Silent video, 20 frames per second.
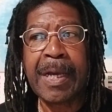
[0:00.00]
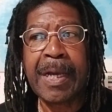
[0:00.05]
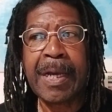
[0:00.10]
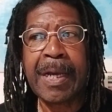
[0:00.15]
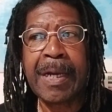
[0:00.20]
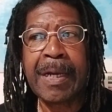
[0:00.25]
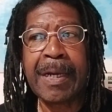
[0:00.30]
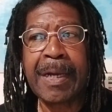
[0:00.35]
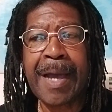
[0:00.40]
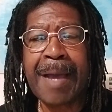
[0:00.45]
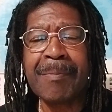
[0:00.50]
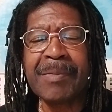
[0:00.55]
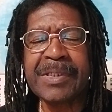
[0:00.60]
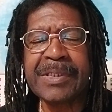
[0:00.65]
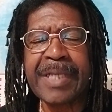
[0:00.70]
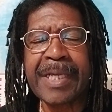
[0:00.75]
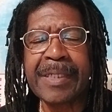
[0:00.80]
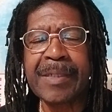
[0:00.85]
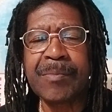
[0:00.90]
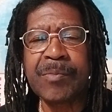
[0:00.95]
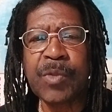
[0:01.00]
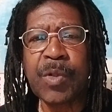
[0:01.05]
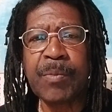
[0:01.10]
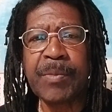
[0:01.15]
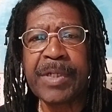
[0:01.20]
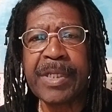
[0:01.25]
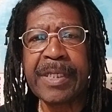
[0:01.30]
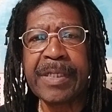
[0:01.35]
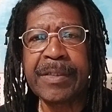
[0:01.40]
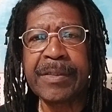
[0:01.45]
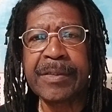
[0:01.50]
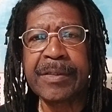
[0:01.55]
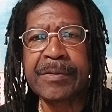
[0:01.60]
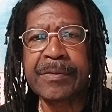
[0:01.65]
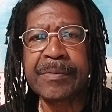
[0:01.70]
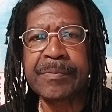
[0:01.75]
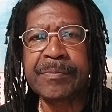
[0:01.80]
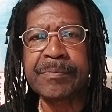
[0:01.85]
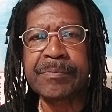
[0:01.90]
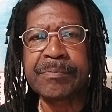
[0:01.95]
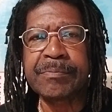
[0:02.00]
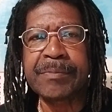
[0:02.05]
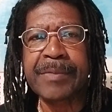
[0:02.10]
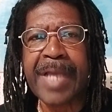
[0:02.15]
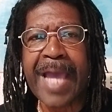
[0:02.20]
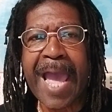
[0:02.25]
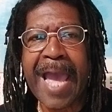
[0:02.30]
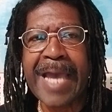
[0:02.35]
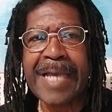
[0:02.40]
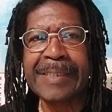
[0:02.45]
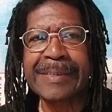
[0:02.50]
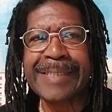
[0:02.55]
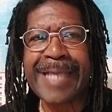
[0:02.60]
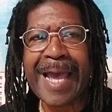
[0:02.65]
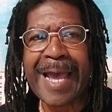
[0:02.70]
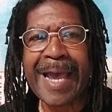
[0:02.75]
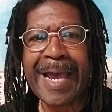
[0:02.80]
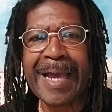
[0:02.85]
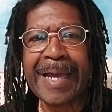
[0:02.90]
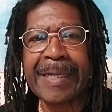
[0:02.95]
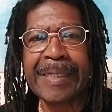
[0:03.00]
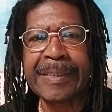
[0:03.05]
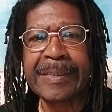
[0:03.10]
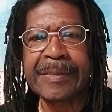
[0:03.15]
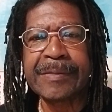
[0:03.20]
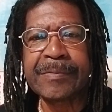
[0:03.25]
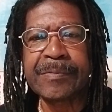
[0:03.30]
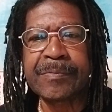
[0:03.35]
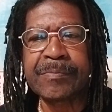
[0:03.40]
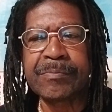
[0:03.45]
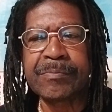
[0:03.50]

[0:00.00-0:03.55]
I'm going to take a moment here as I